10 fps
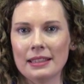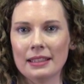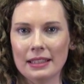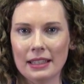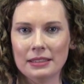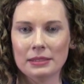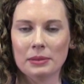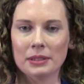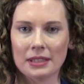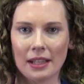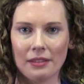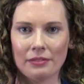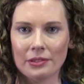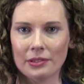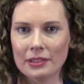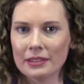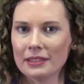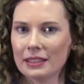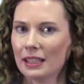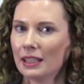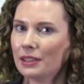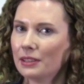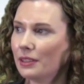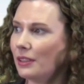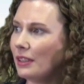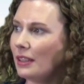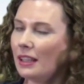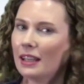that you need to watch out for include